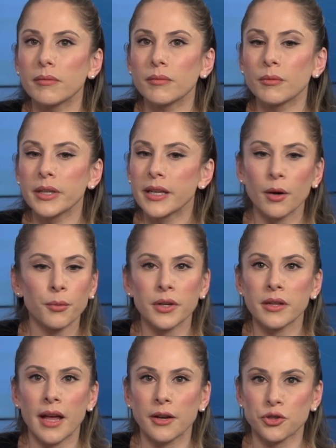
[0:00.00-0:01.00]
we get rid
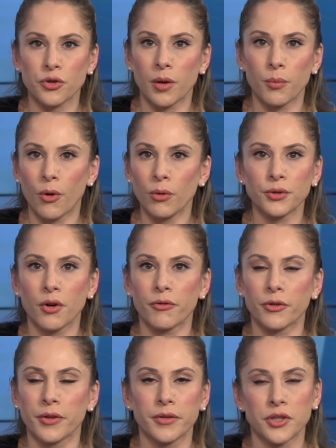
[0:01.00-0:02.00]
of that Trump
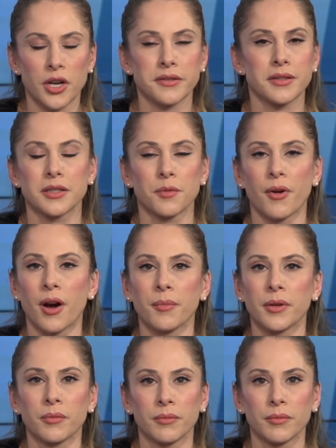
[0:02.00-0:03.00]
holdover in the Justice
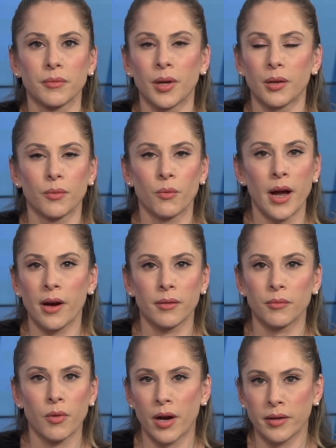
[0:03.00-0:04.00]
Department? What, why,
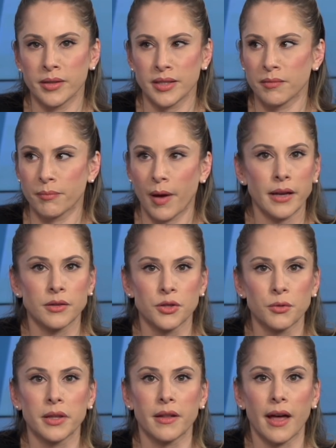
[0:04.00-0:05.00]
why isn't Biden
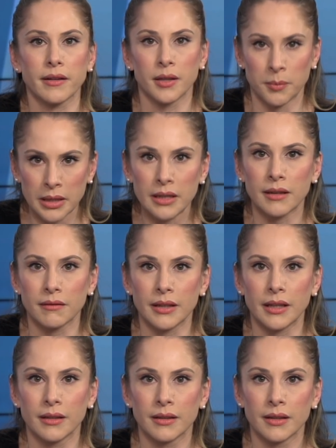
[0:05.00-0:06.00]
doing that immediately?